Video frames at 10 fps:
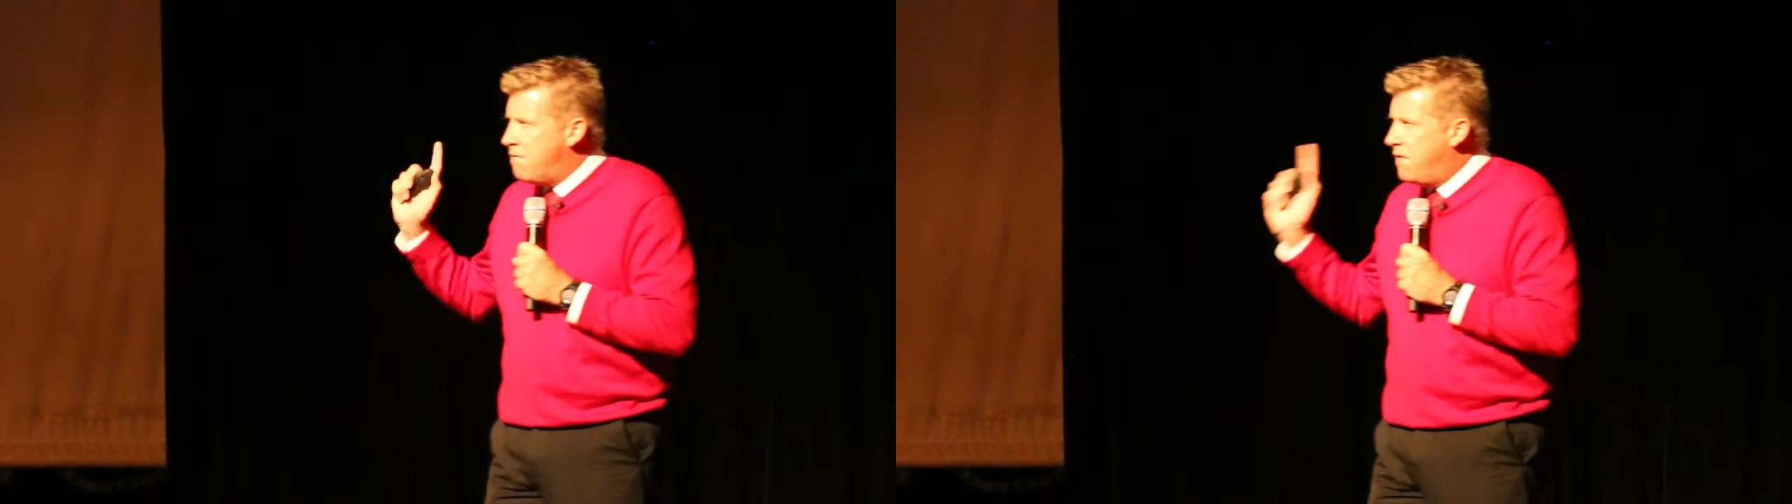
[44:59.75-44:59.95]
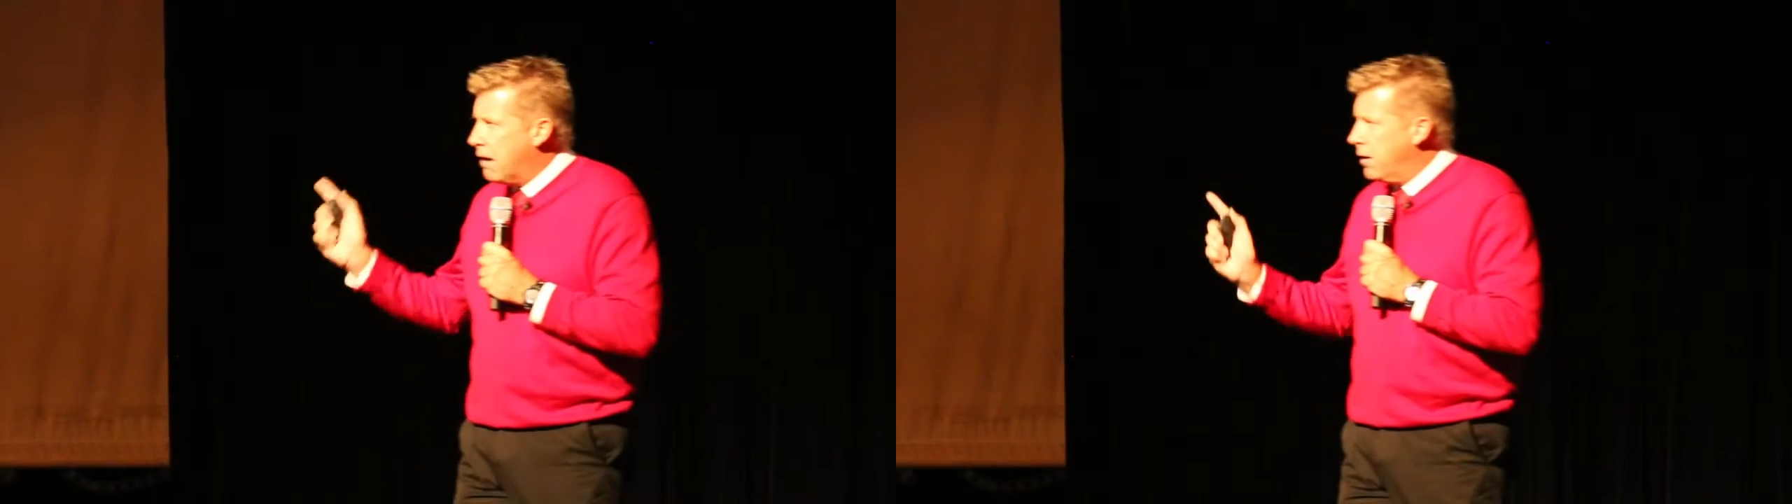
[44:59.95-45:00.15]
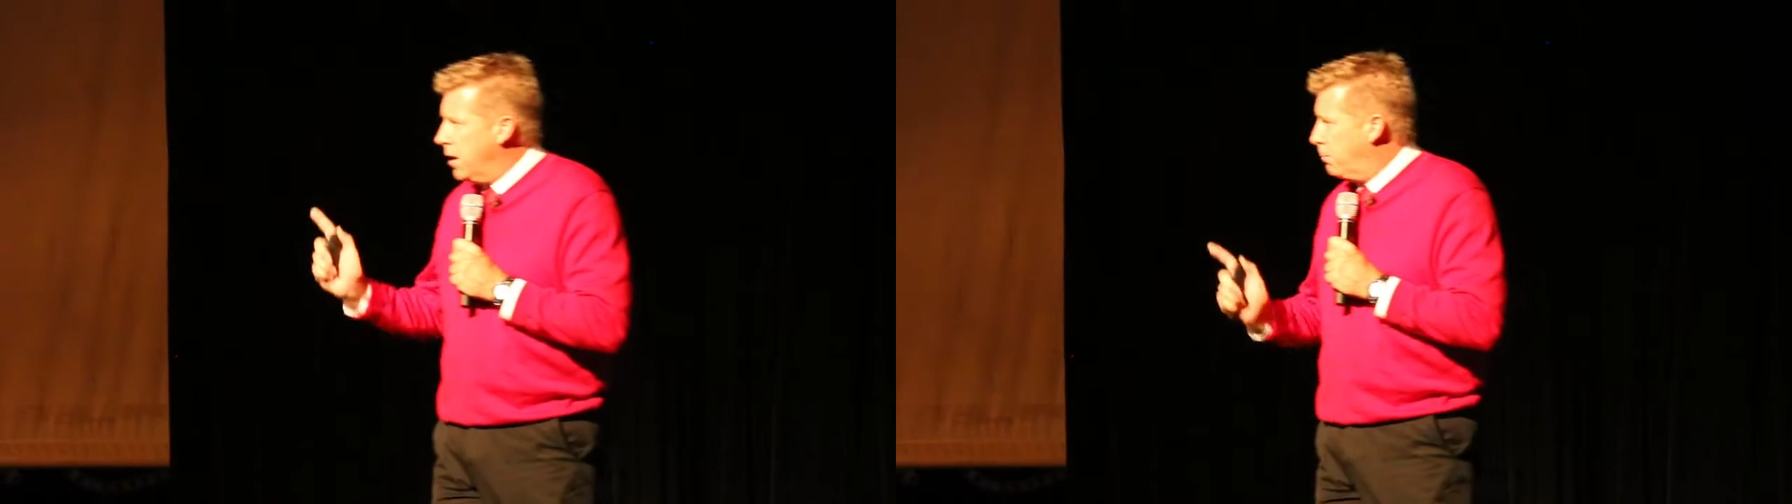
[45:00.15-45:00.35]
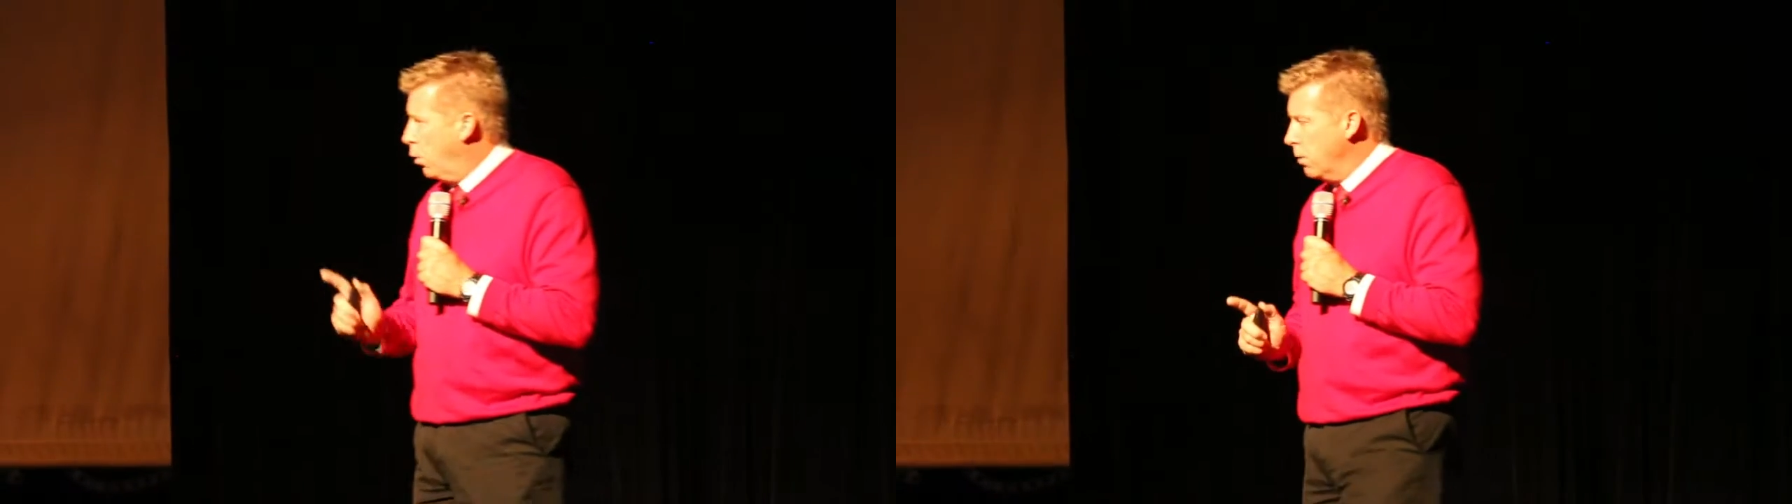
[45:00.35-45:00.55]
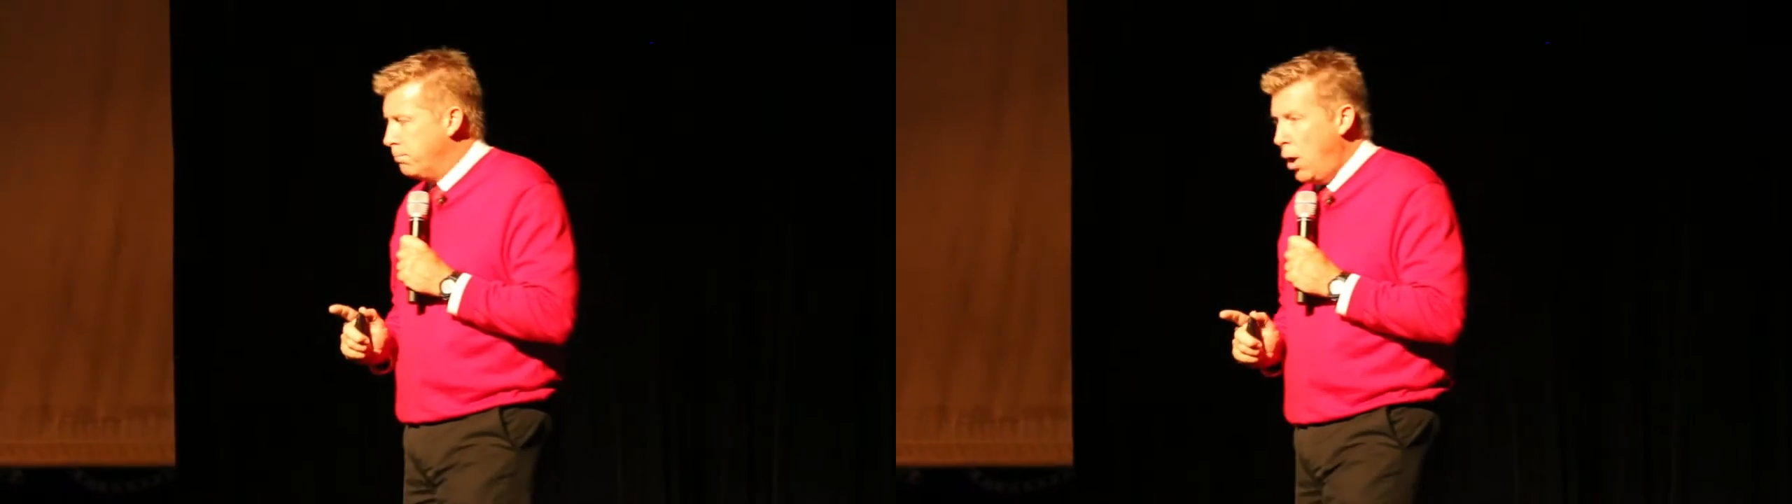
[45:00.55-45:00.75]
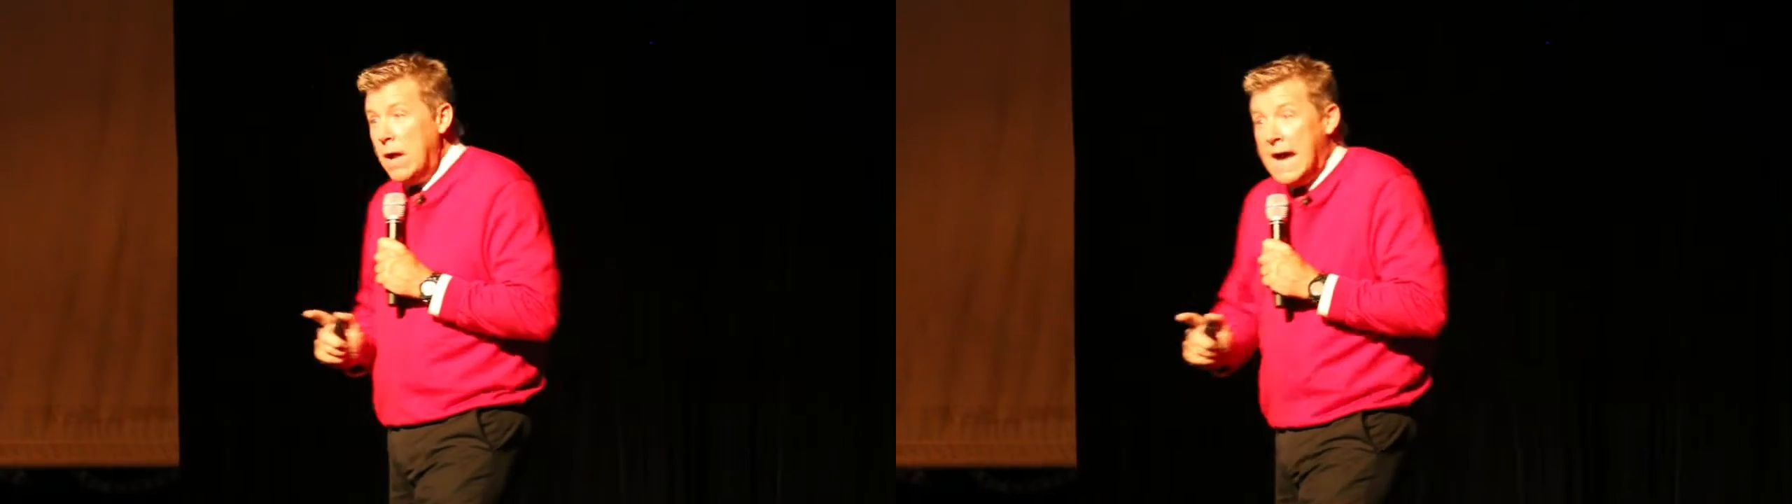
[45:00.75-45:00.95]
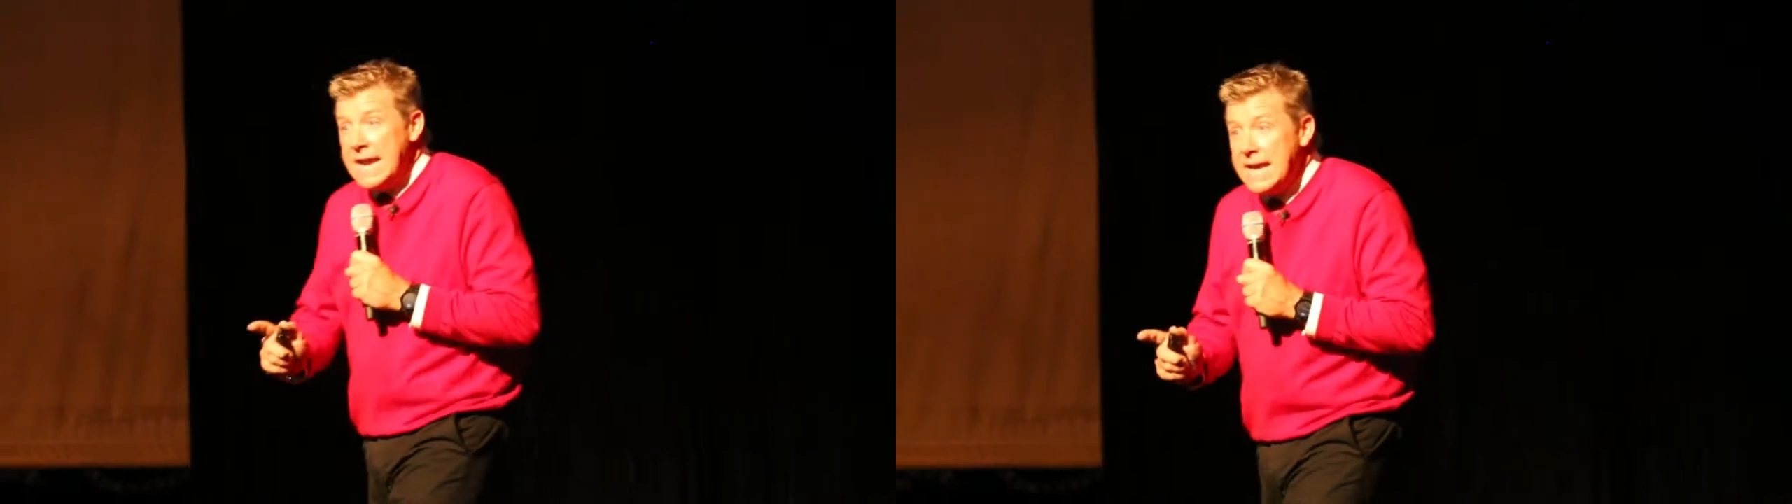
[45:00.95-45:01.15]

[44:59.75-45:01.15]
very important boat. He